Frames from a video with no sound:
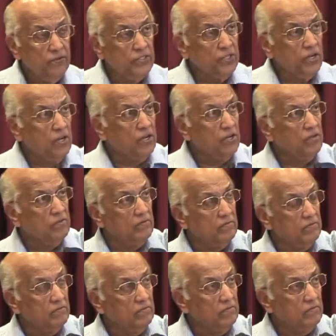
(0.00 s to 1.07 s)
you saw
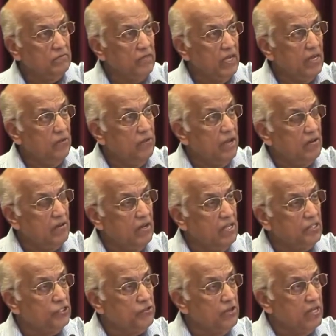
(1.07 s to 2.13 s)
anywhere in
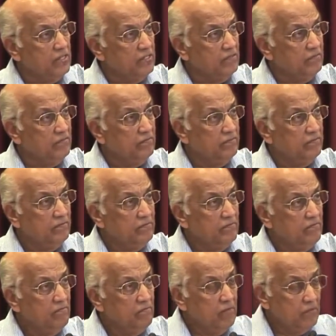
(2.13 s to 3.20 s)
Israel
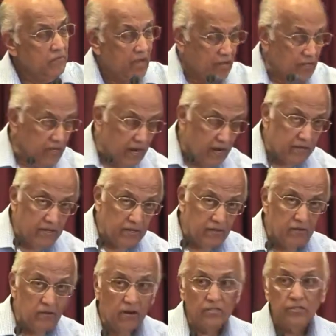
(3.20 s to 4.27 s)
a man carrying
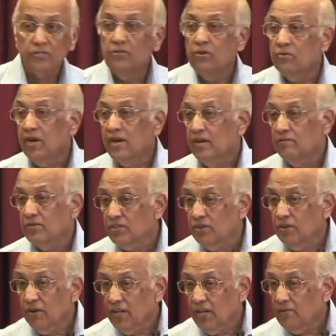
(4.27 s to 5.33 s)
a cross, you know where he was
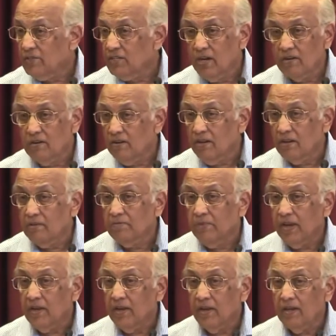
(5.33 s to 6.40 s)
going. He was not going on a
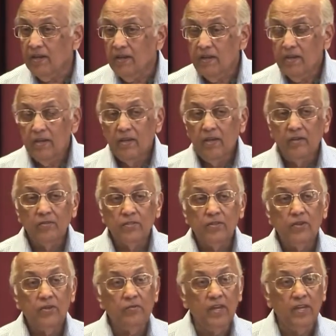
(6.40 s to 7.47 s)
picnic. He was
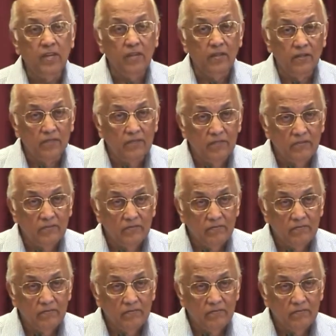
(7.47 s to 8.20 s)
going to be killed.